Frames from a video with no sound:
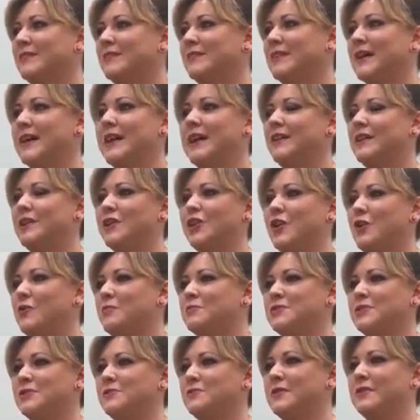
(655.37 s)
a
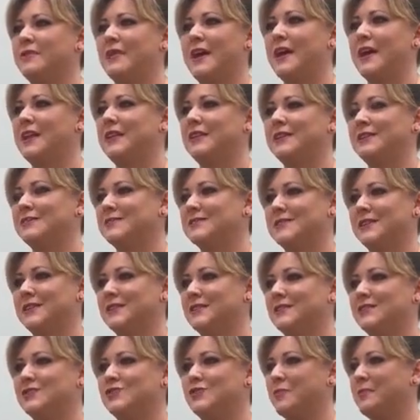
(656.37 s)
helicopter with aliens in
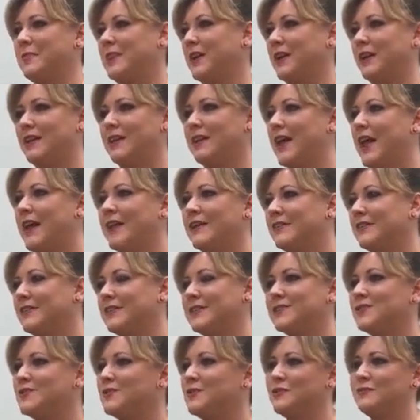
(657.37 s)
it dropping a ladder
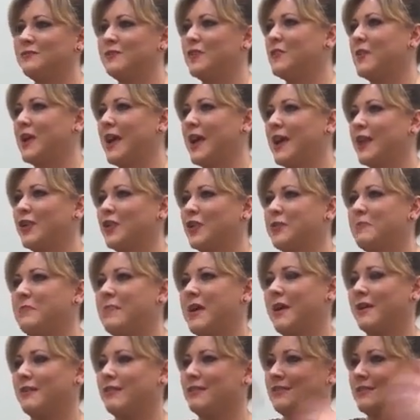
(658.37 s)
into a volcano
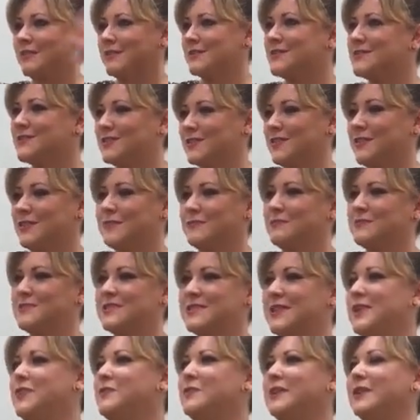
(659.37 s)
mouth that's got
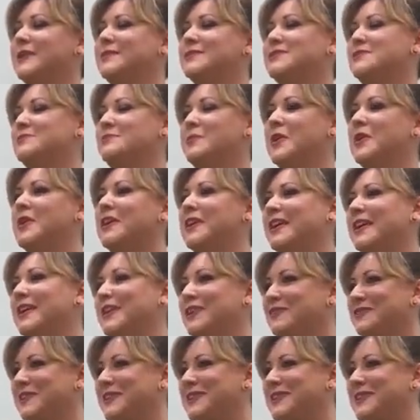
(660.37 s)
seaweed spurting out of